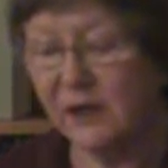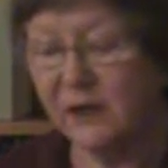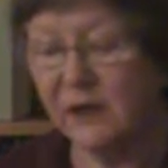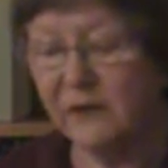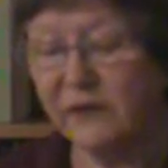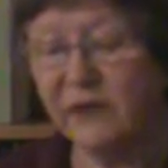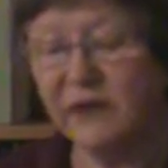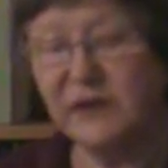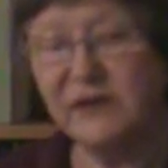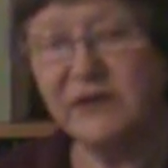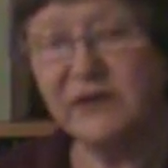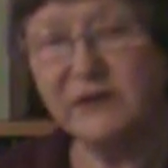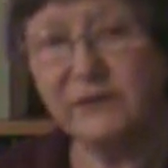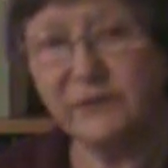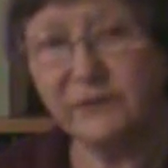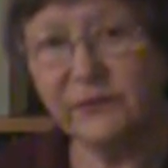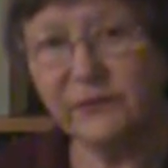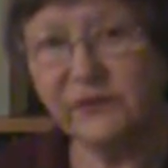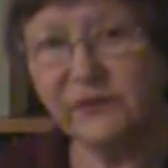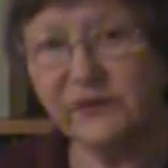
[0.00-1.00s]
the
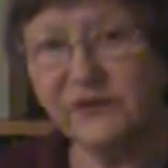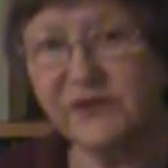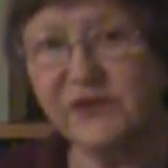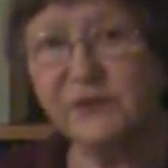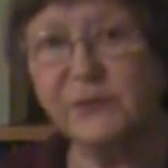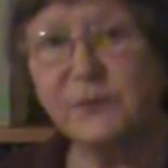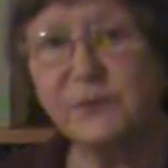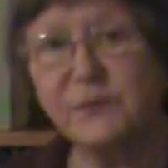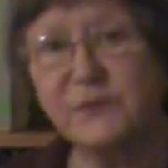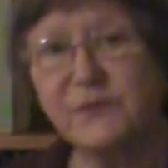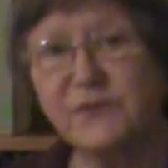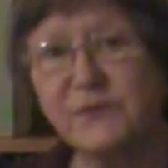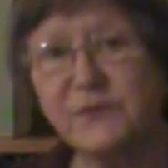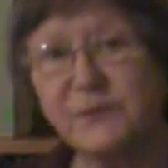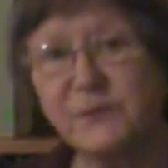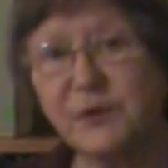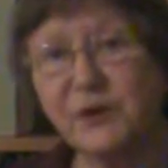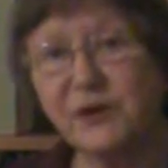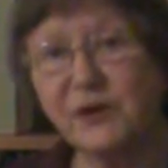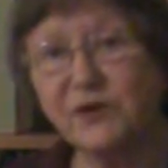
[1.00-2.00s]
differences
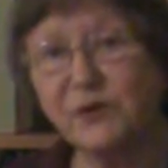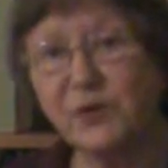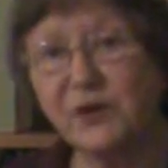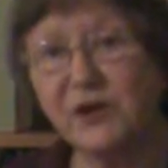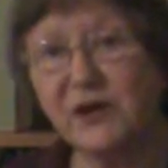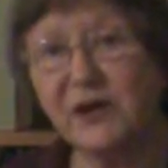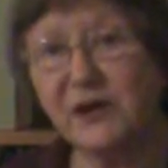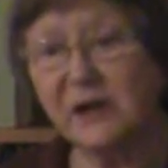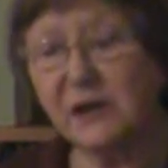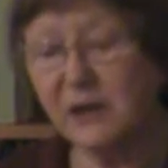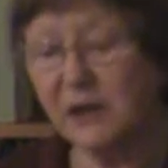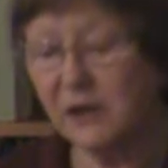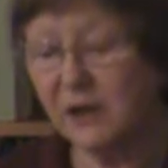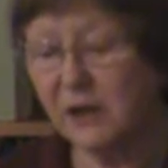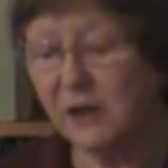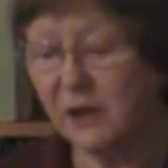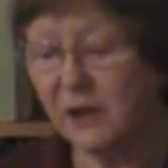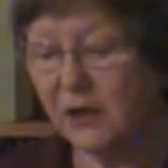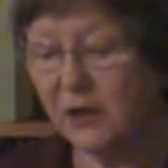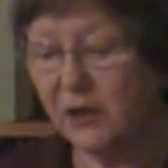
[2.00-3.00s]
between
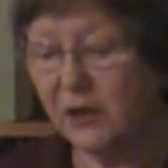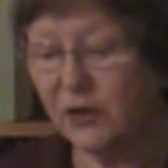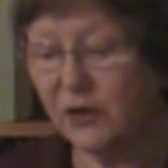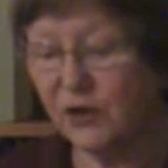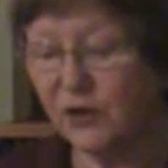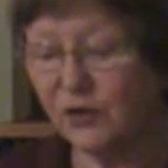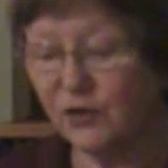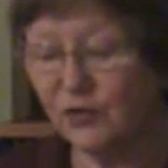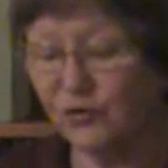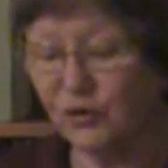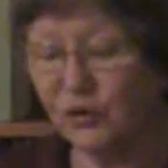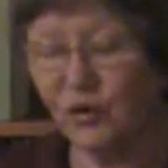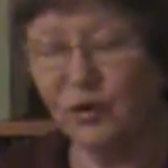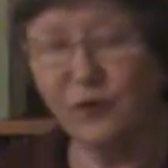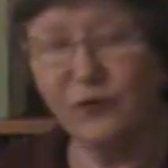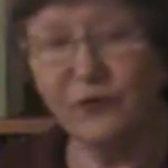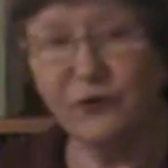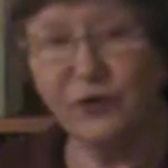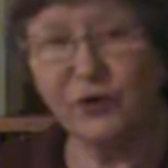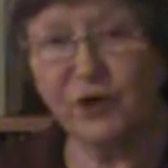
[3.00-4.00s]
a controlled
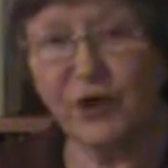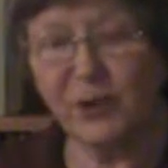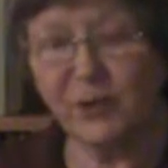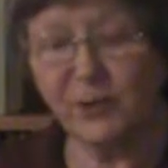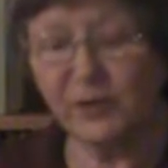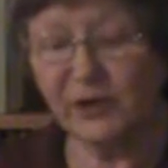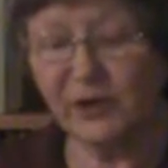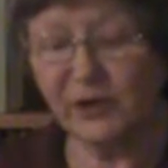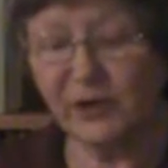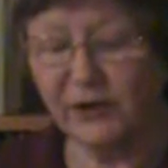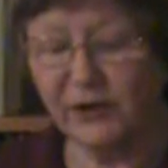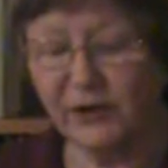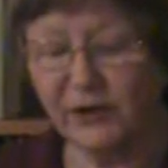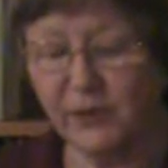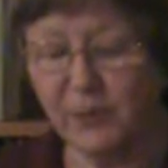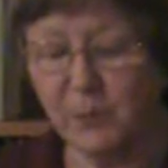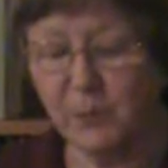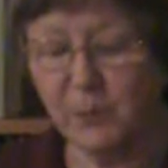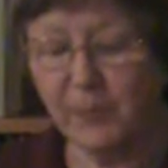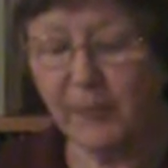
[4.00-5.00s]
vocabulary
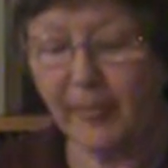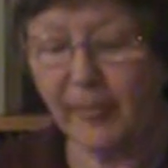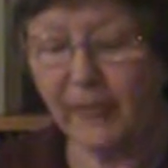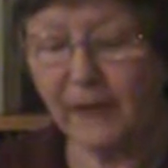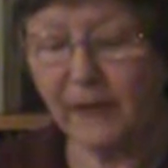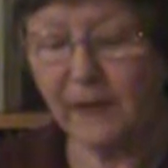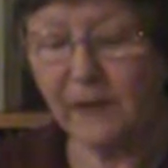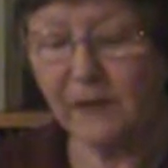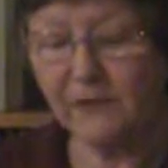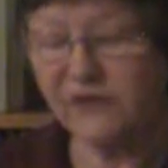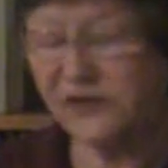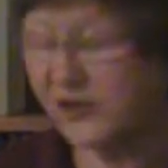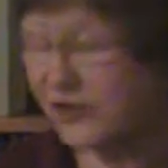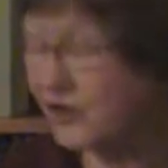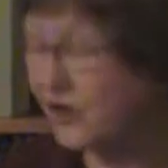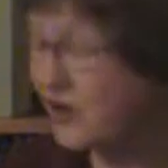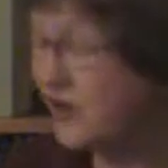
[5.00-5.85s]
such as